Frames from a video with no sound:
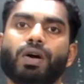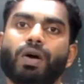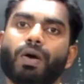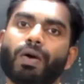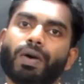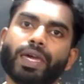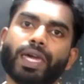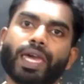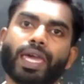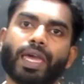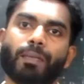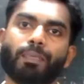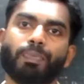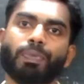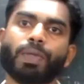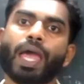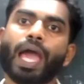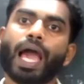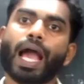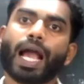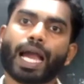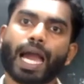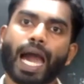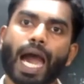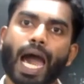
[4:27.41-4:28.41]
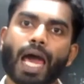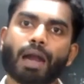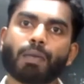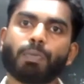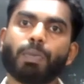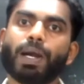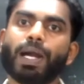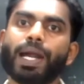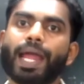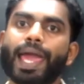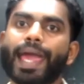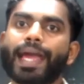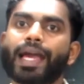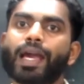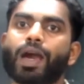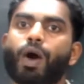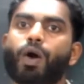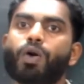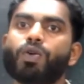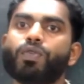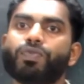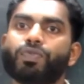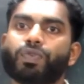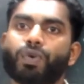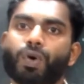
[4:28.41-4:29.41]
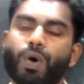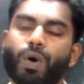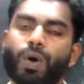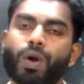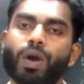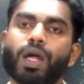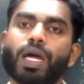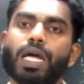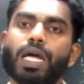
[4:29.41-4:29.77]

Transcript: Okay, carbon account for